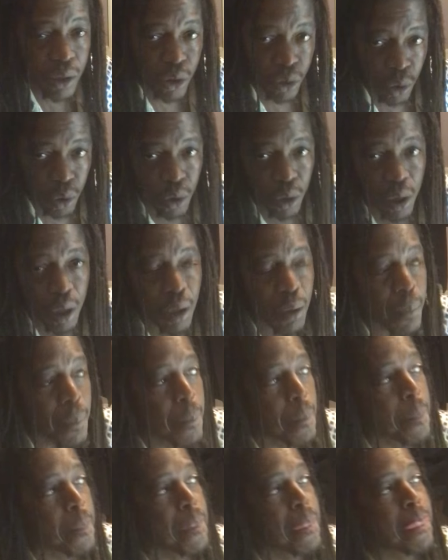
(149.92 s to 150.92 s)
your
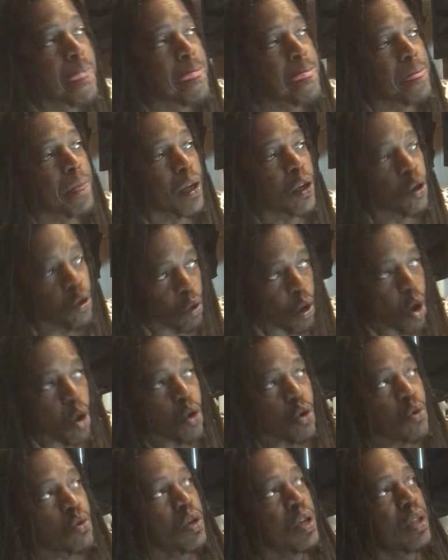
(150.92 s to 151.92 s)

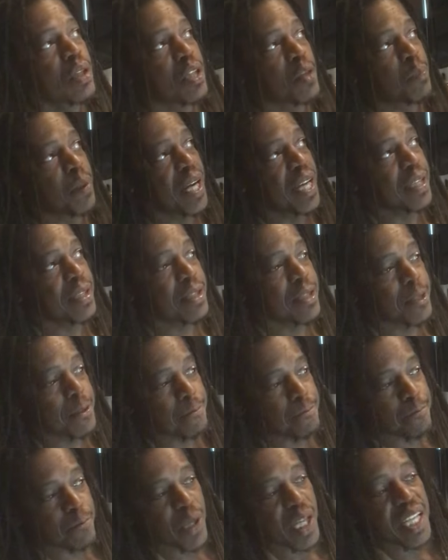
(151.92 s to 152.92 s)
grow space,
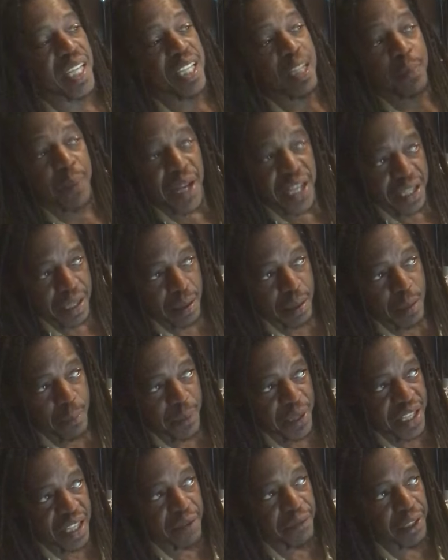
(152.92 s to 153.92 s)
especially
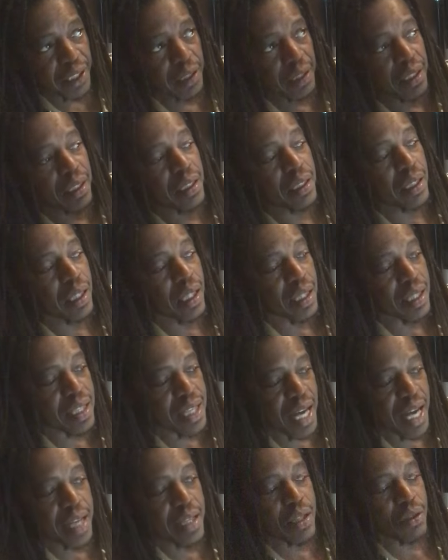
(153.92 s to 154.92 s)
specifically a
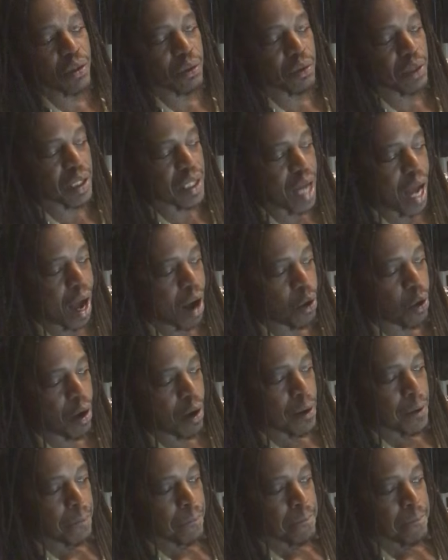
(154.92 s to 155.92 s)
tent or a tower.
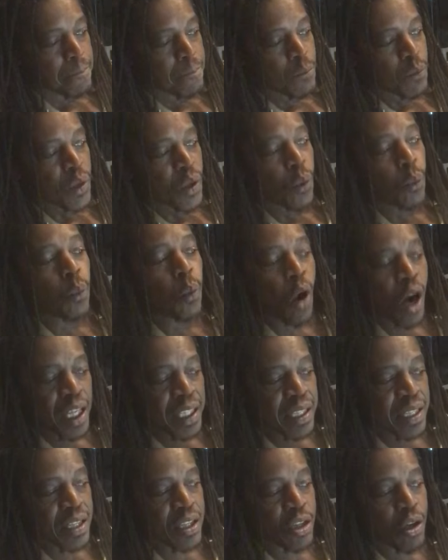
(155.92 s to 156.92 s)
One
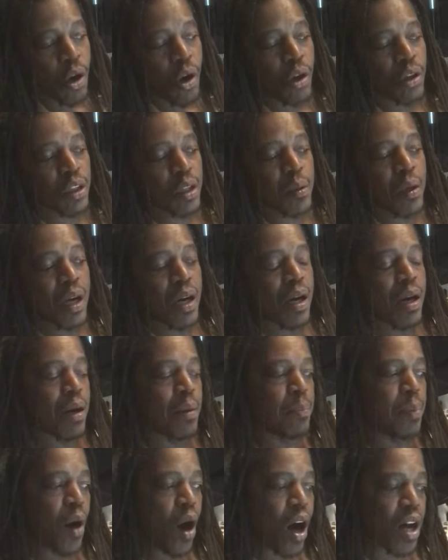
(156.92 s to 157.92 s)
is called
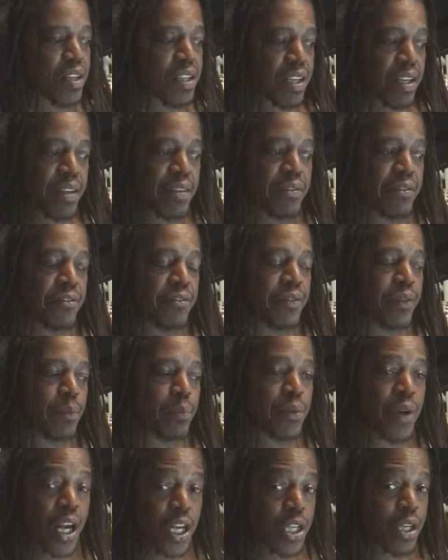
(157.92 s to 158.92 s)
positive
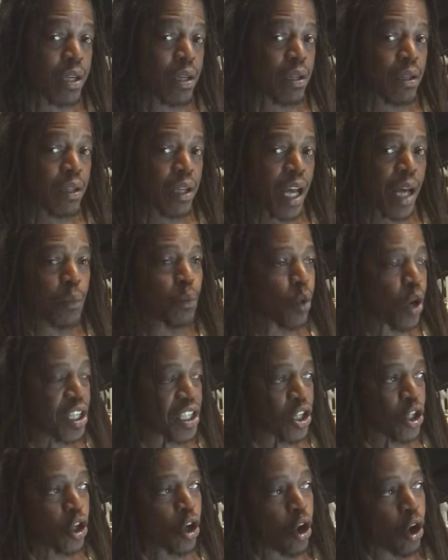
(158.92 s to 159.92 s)
pressure and one
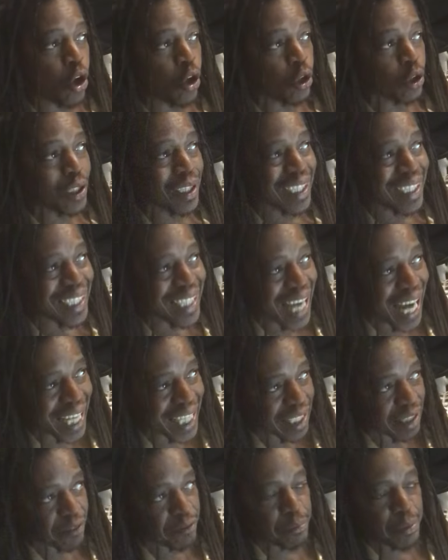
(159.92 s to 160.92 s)
is called
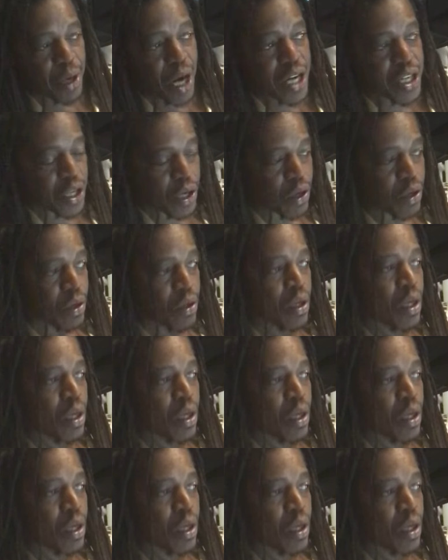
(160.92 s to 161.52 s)
negative pressure.